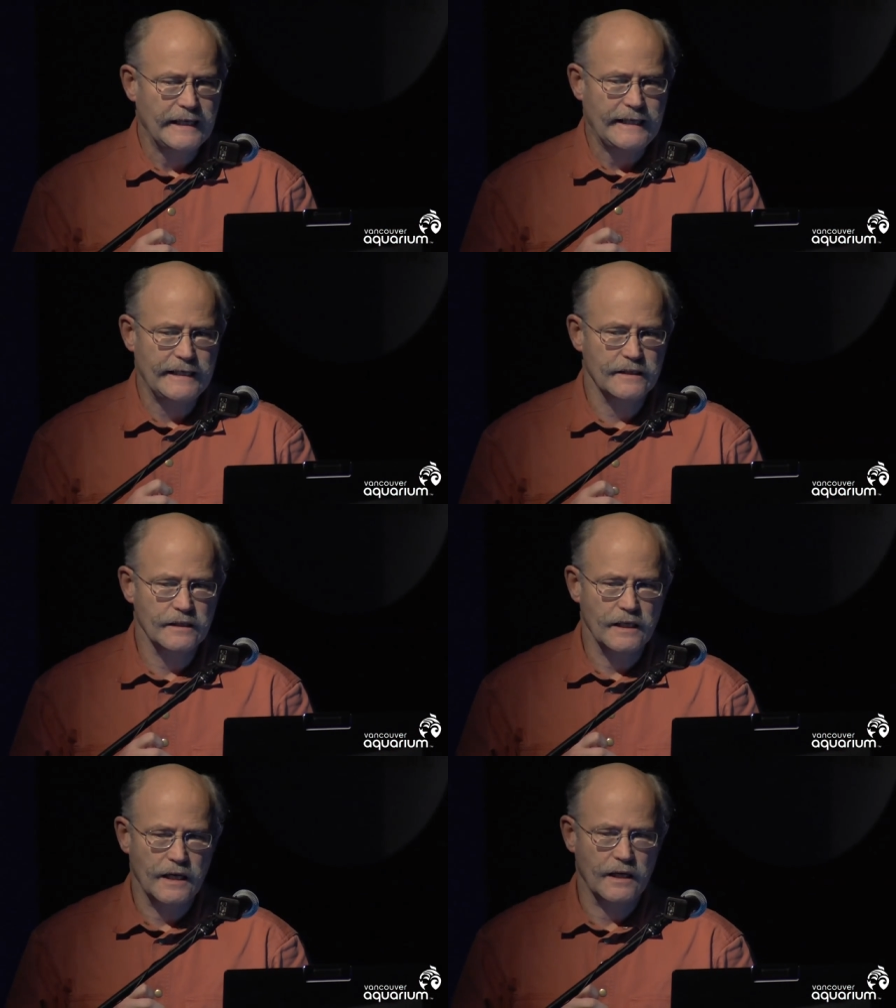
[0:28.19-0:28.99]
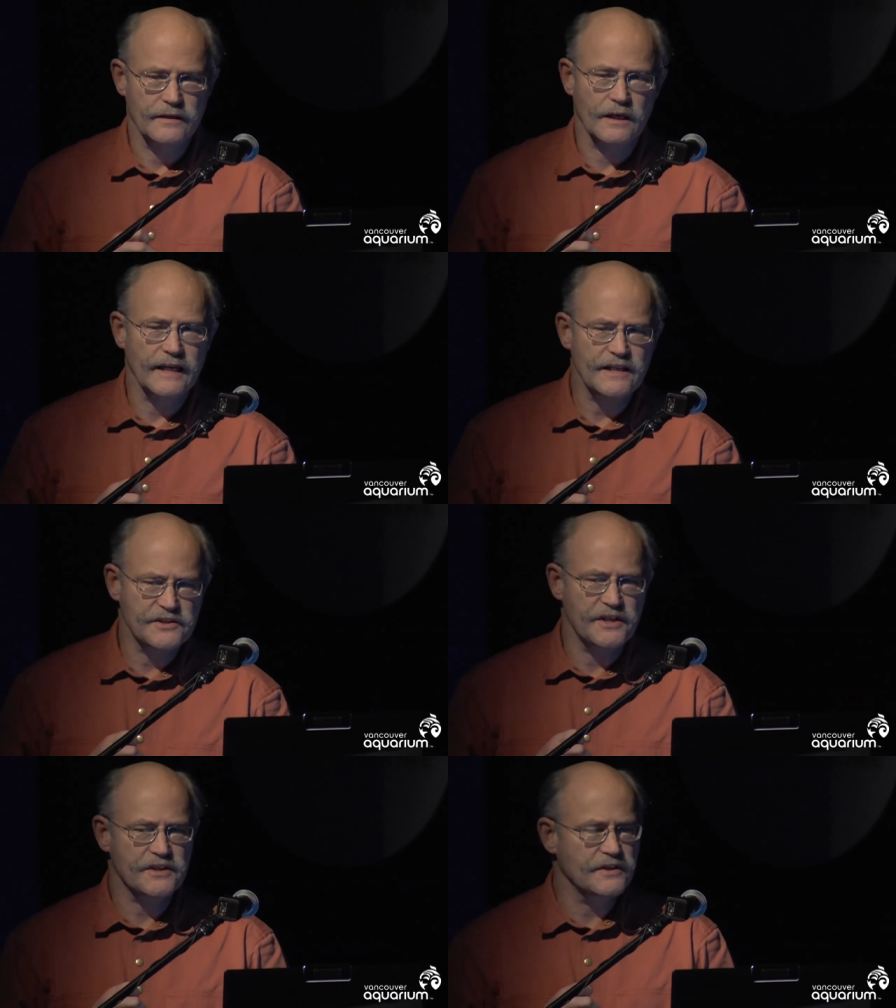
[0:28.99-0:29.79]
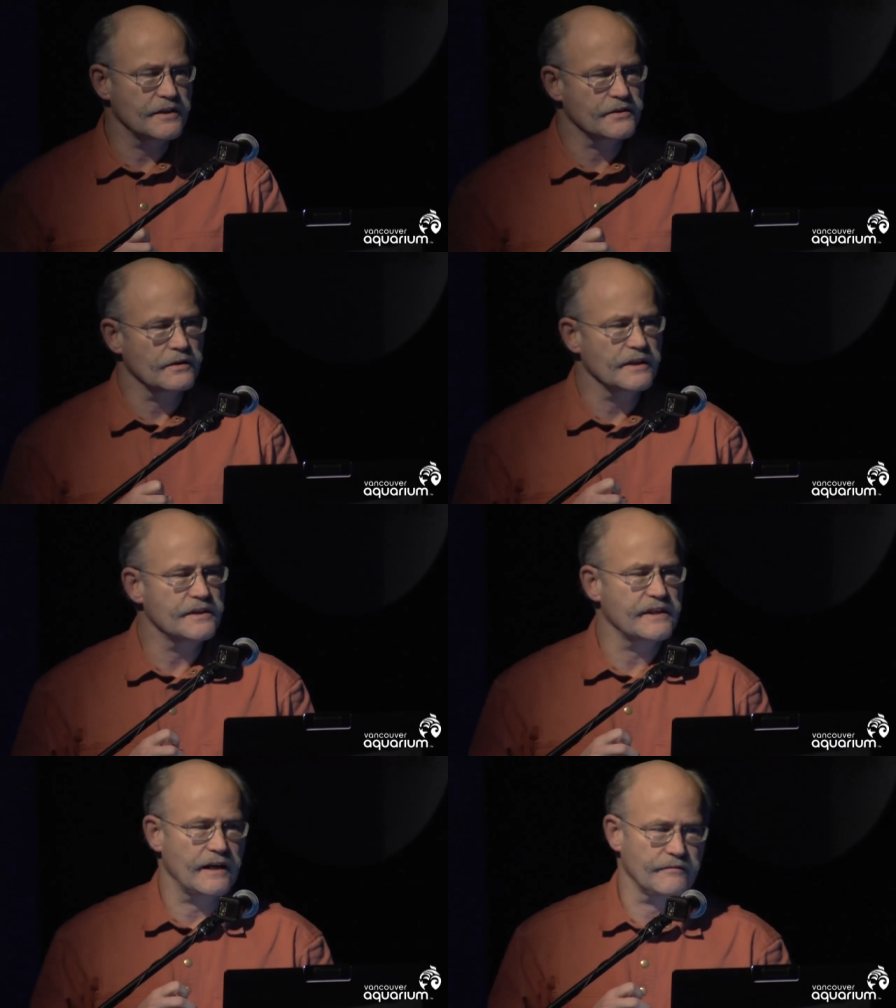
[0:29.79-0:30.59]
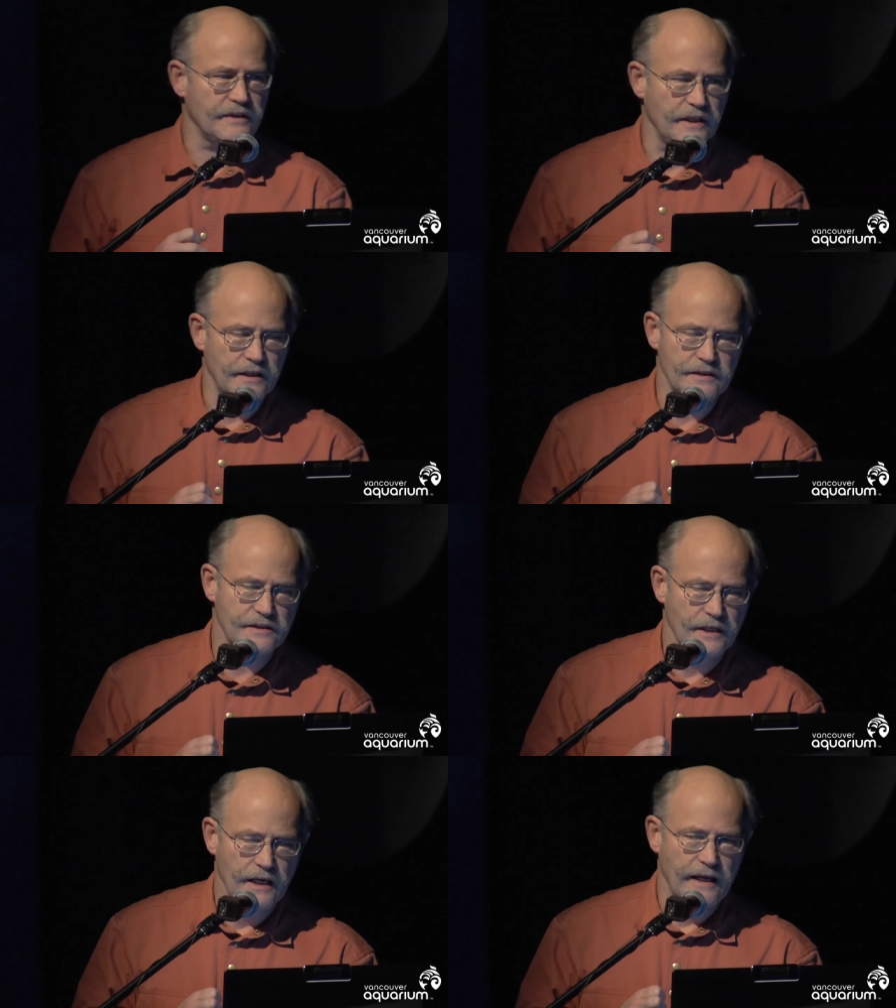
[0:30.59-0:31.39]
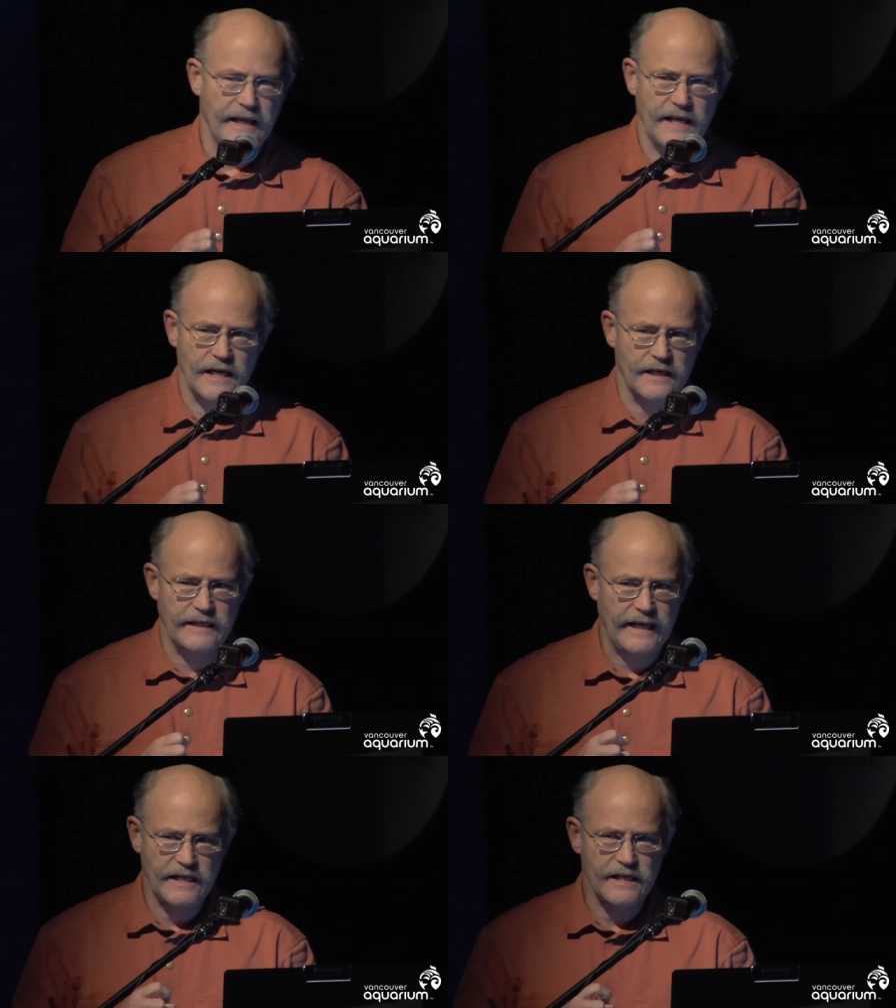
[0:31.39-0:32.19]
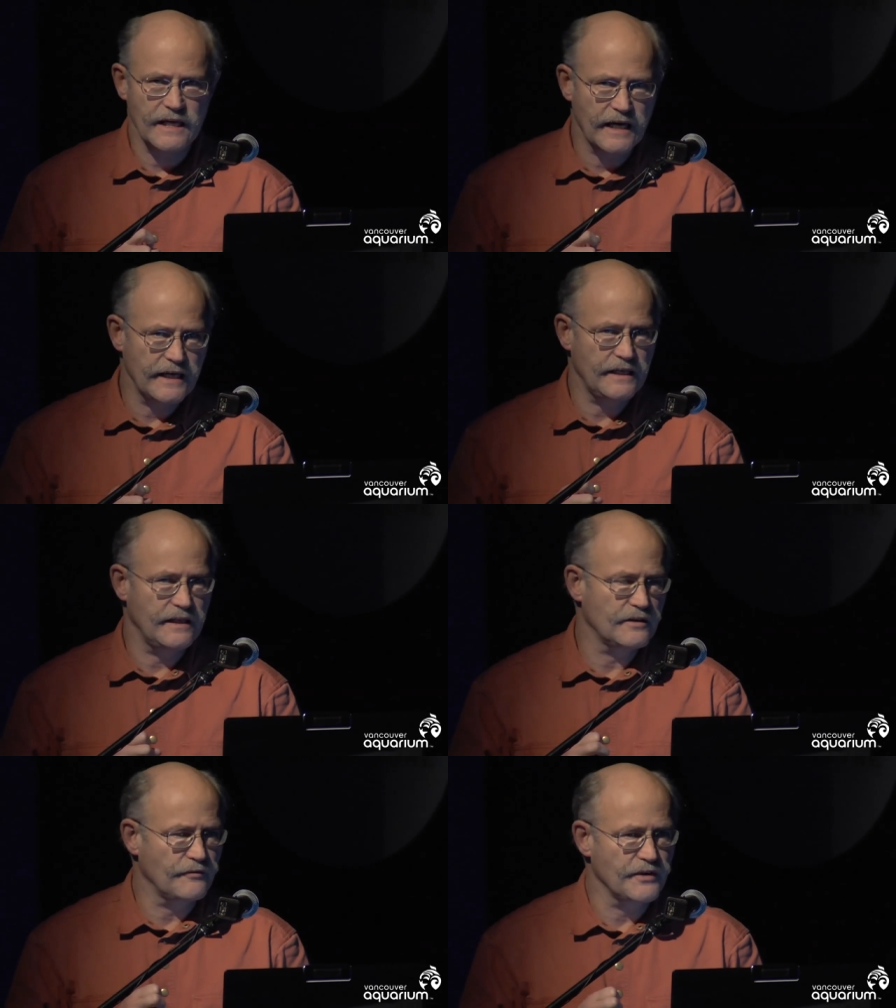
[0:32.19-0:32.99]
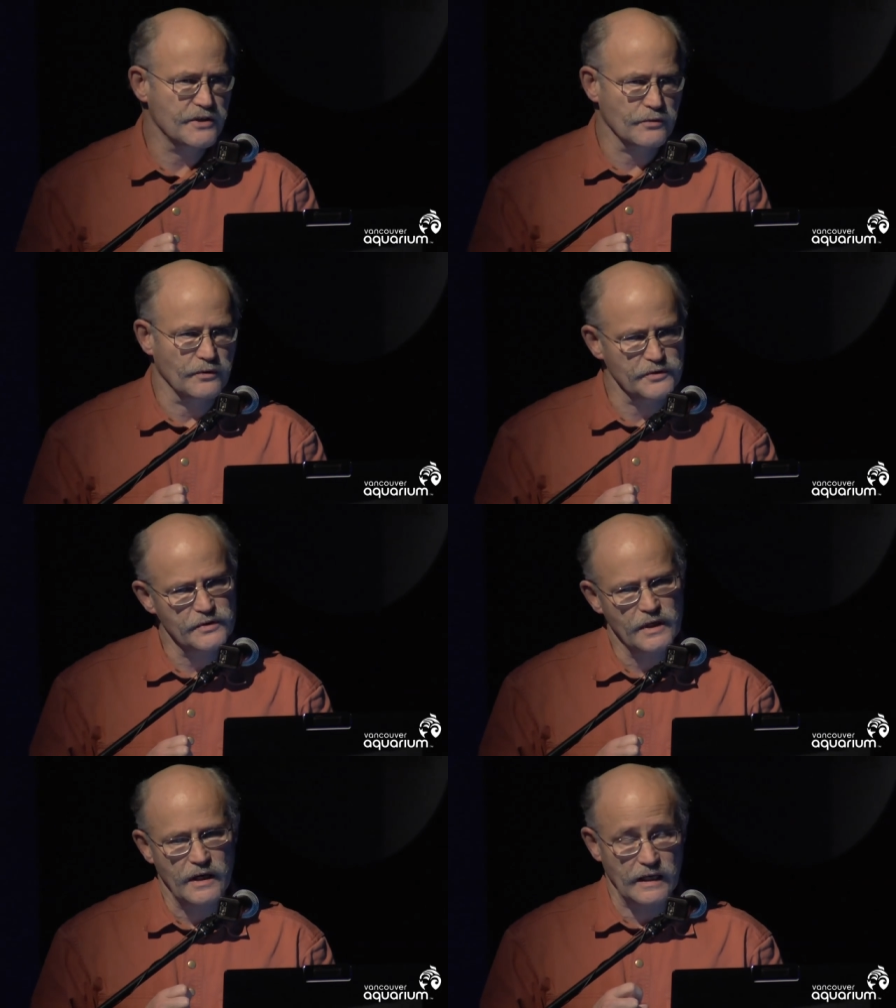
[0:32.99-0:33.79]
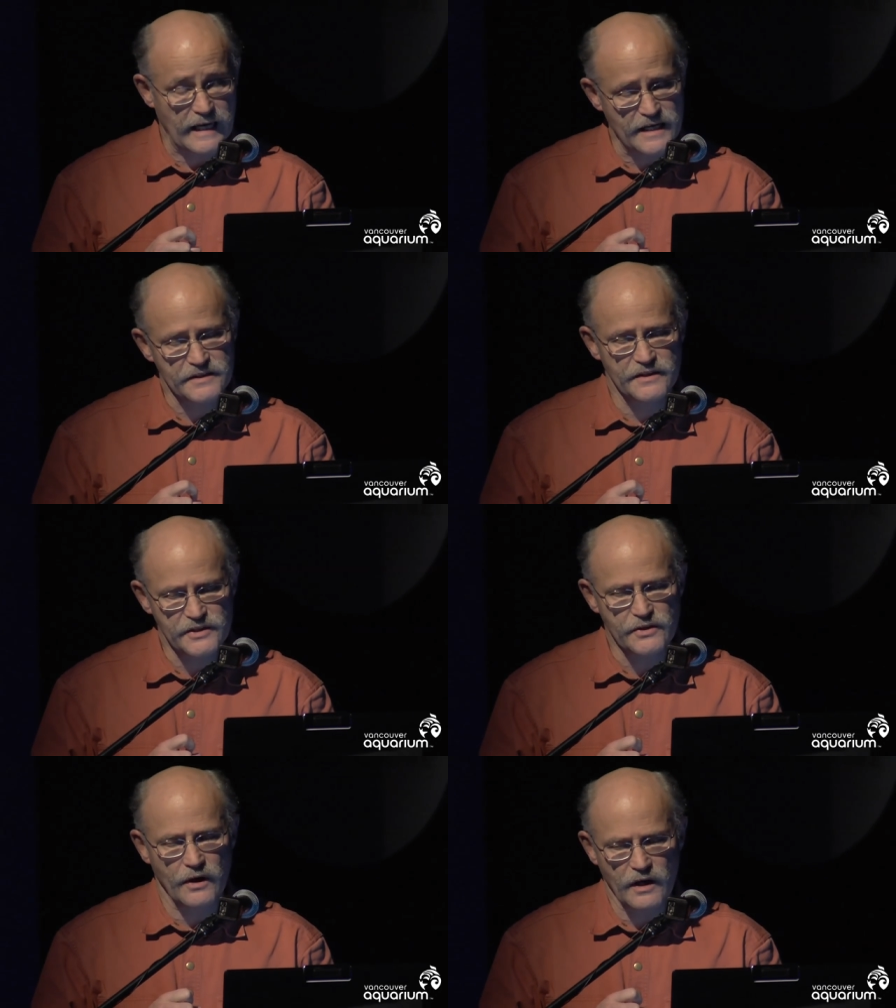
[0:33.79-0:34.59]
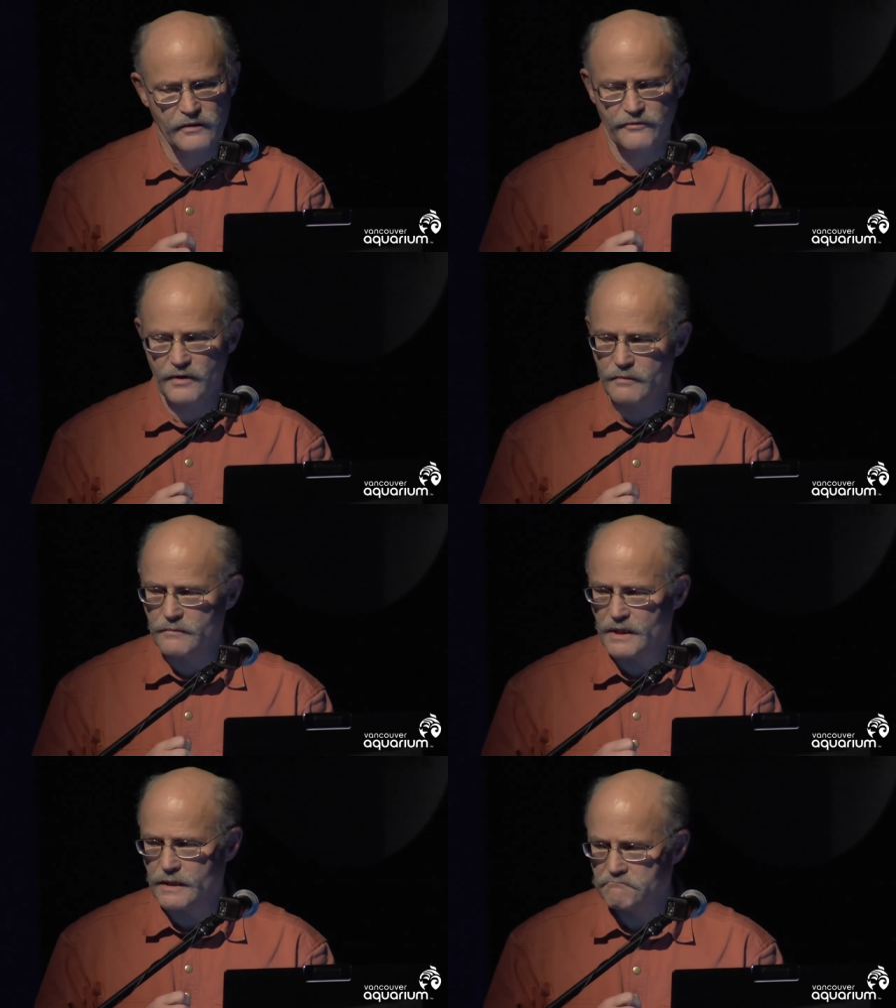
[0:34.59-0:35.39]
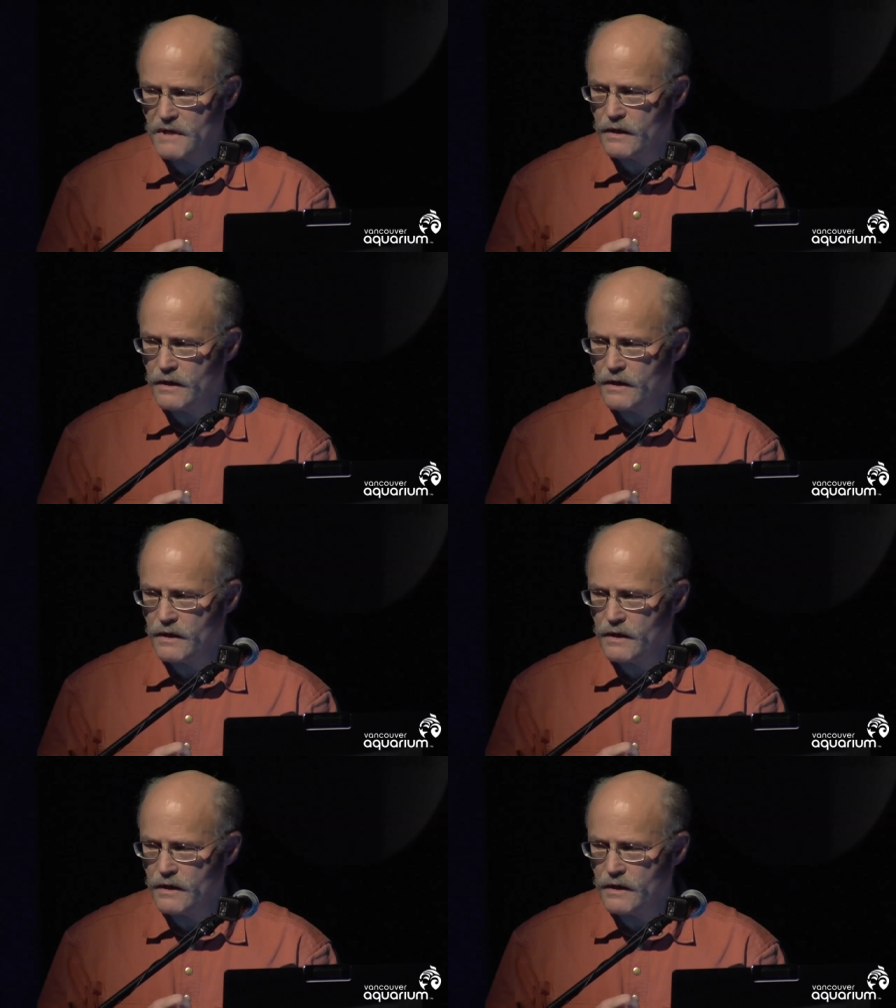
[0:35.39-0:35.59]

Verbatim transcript: in uh, the late 60s, early 70s, and 89 individuals, Alaskan stock from uh,